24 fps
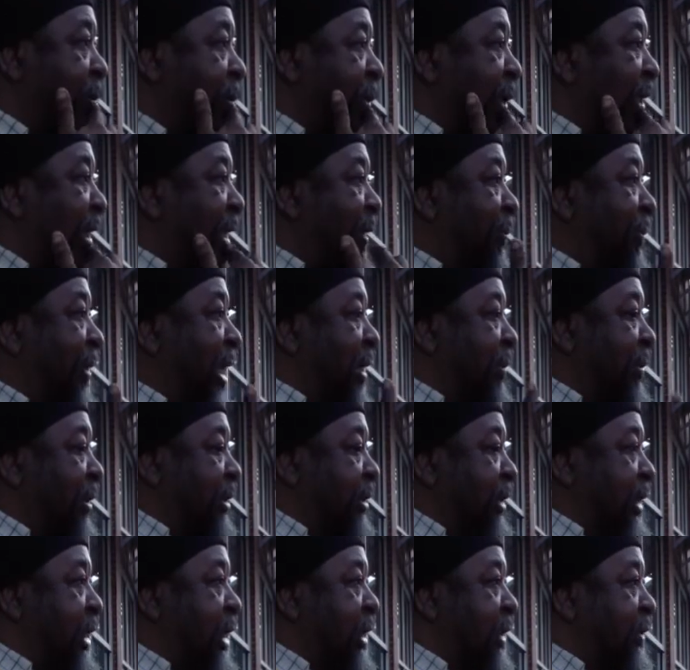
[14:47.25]
But that baby
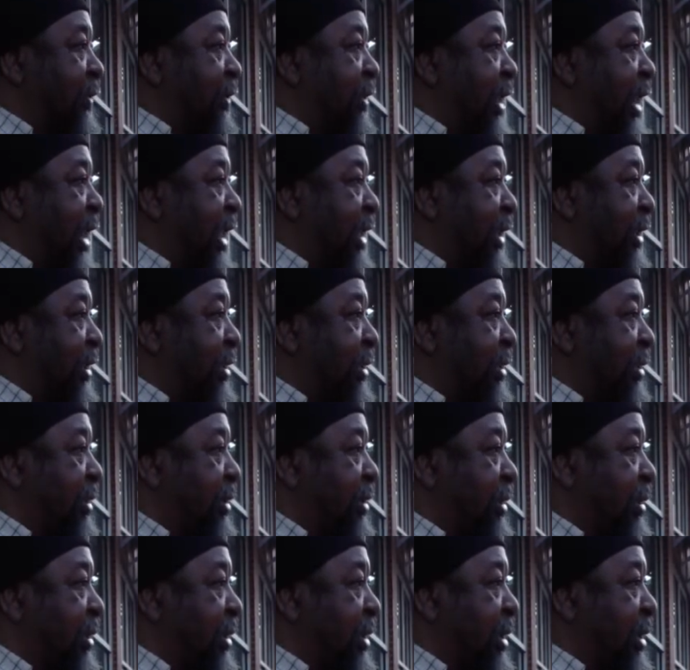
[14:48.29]
is an Israelite.
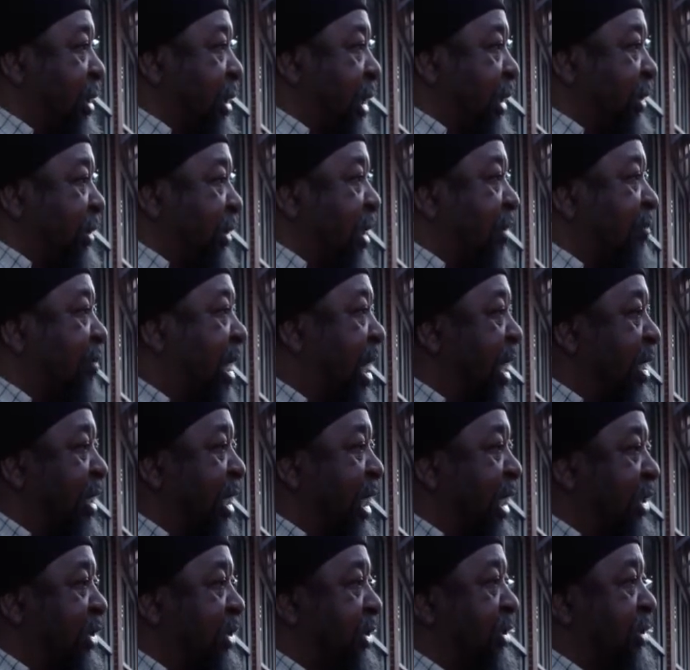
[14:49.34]
It's of our
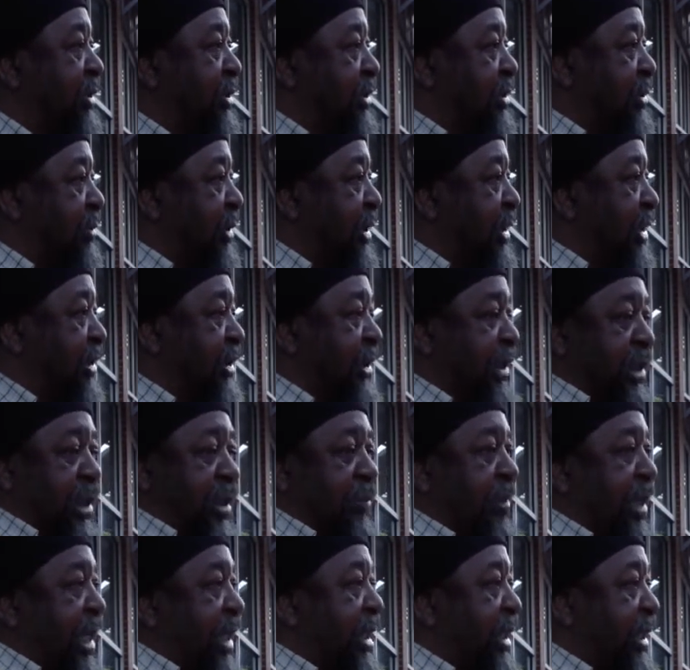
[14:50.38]
nation because it
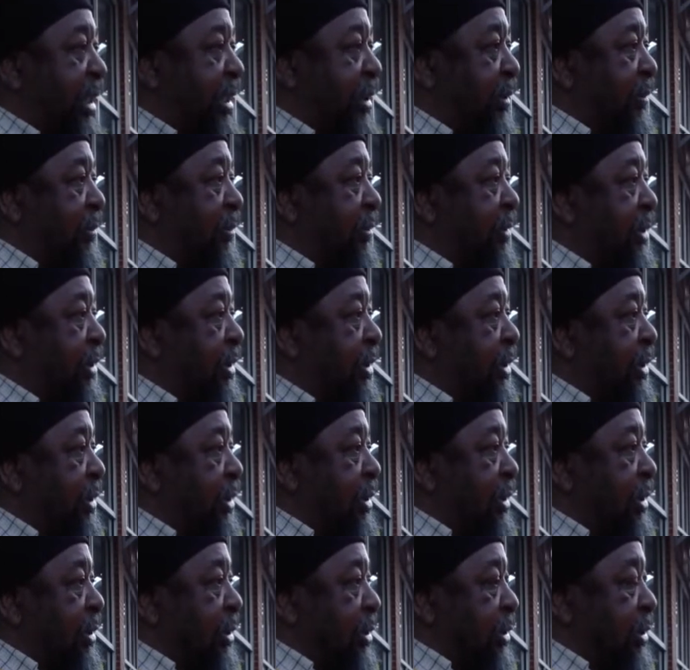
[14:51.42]
come out of him.
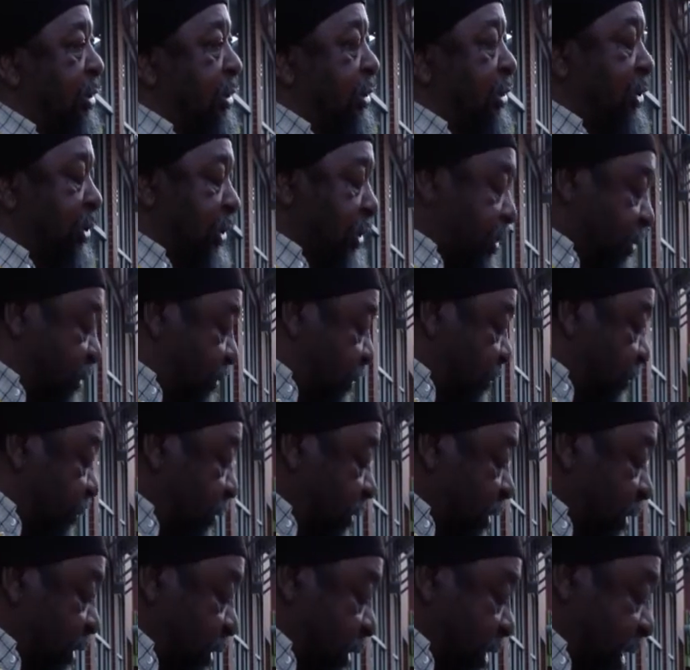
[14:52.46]
So
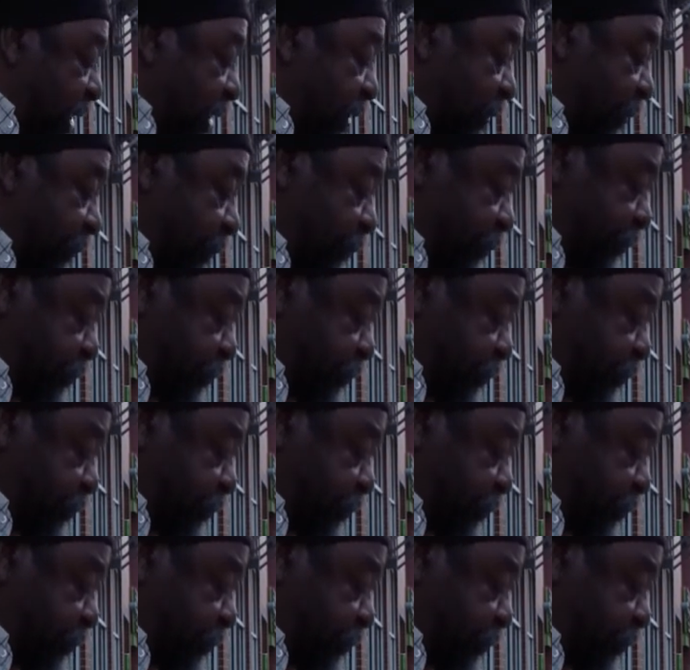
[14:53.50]
now